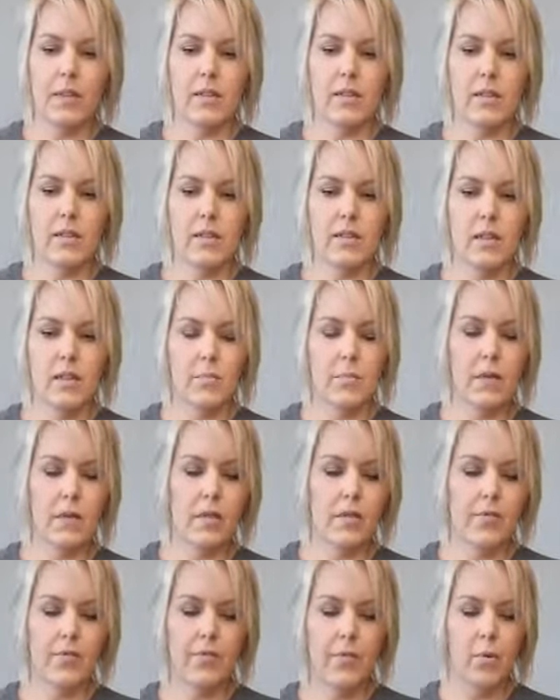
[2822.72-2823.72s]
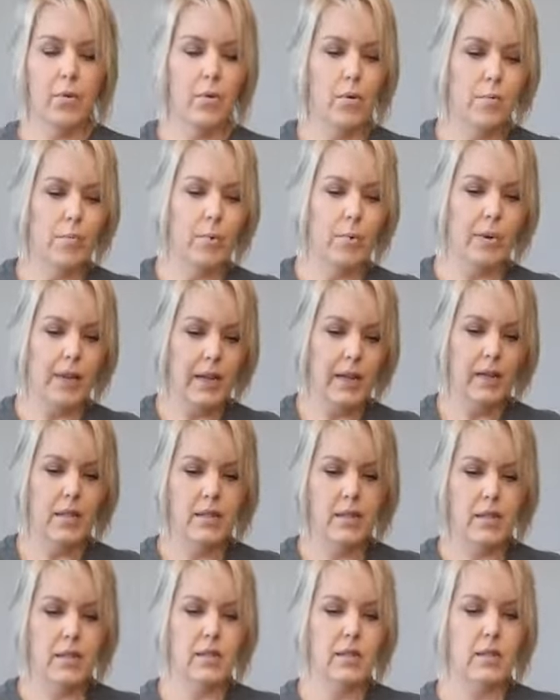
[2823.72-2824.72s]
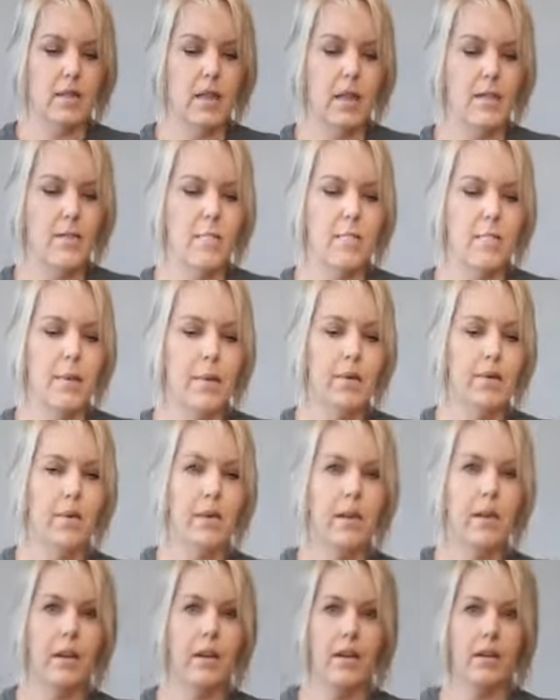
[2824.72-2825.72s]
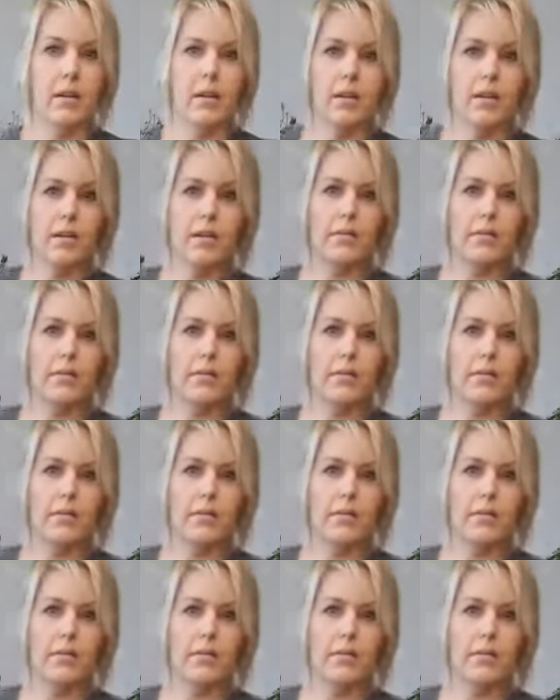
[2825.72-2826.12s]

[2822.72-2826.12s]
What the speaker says: he's going to be the focal point in the middle here.